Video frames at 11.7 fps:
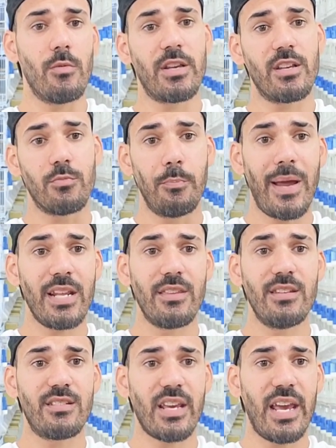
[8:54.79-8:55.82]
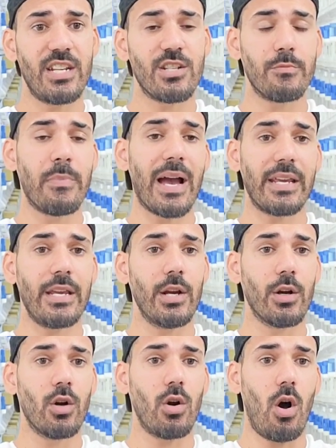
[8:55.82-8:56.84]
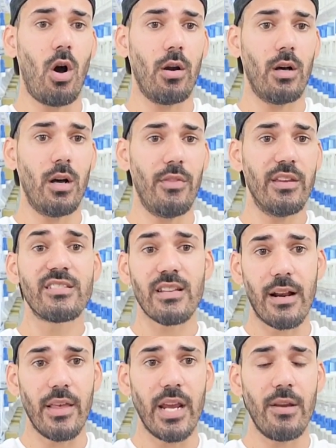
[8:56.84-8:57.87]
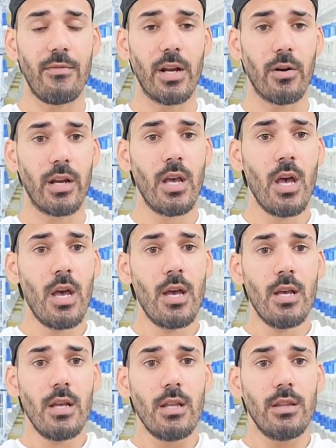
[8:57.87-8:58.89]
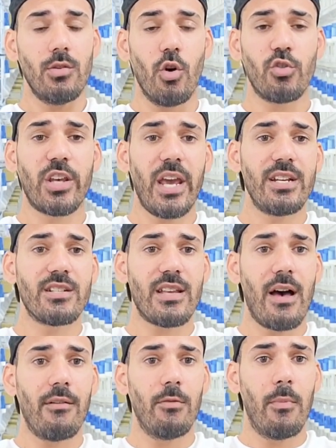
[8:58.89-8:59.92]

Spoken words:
because many of these cages back here on this side of the aviary, those cages have